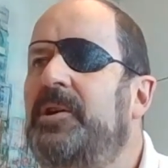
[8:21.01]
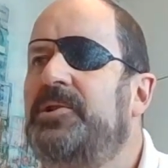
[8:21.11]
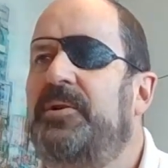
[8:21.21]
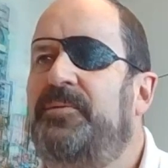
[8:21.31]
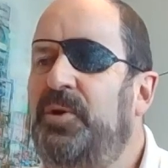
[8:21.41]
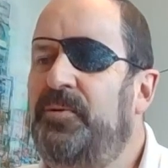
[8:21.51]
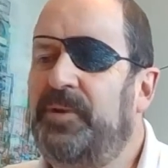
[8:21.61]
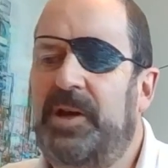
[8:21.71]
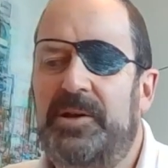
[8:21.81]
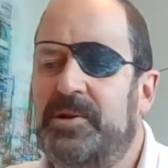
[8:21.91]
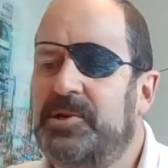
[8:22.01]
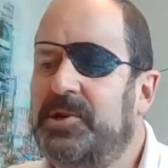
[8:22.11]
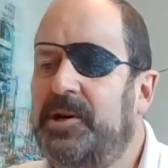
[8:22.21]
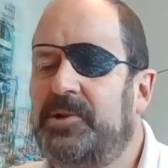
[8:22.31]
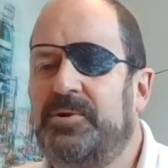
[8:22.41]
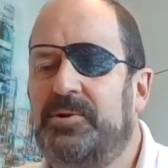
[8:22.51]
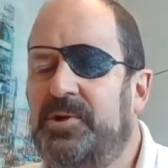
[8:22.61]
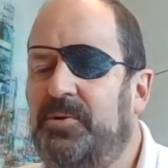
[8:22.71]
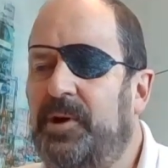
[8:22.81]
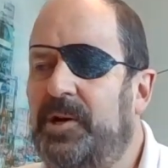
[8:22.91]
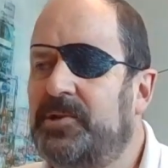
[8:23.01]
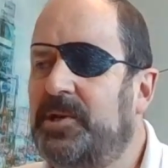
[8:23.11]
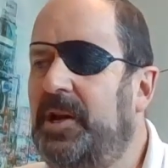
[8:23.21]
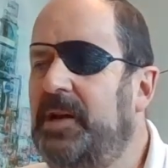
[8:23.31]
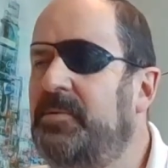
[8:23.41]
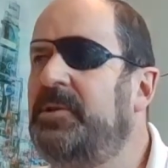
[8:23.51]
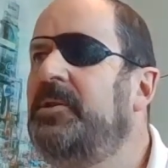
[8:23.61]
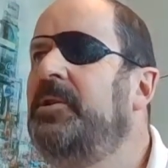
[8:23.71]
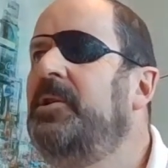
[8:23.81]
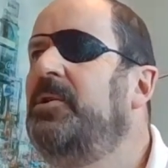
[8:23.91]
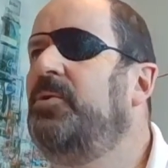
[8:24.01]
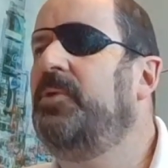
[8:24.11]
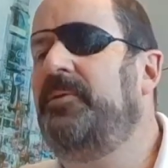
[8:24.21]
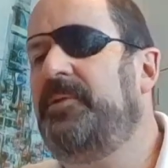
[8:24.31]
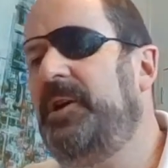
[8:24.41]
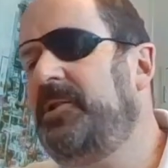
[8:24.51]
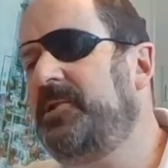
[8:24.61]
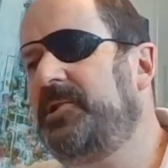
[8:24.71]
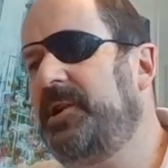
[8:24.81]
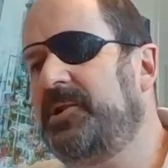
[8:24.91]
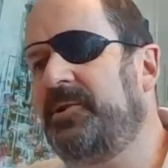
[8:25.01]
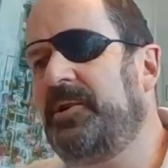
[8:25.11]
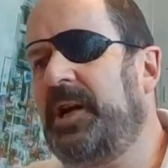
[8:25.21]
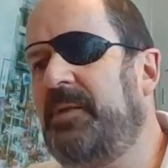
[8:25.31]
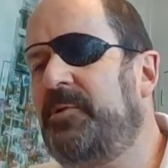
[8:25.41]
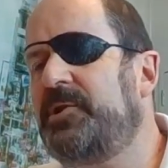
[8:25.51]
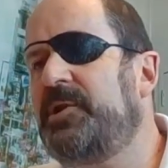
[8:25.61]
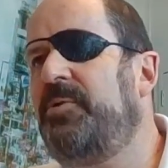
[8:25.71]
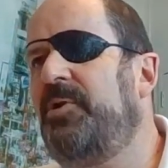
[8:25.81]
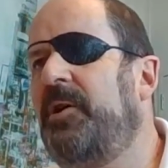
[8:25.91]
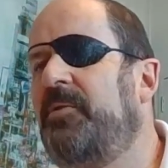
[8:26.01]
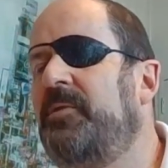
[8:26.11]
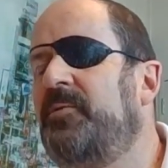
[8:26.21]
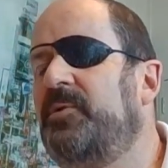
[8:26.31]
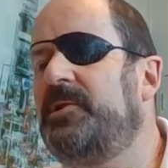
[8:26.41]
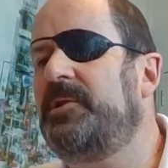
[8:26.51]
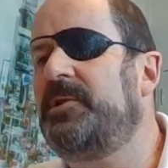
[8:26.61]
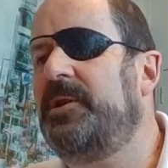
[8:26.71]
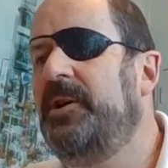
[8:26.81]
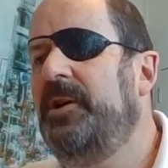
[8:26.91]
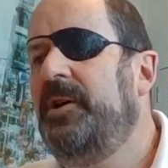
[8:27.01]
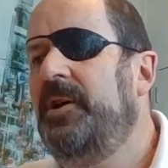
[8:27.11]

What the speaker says: So if you forget to charge on 2 hours of labour, or you forget to charge on a couple of supplier invoices,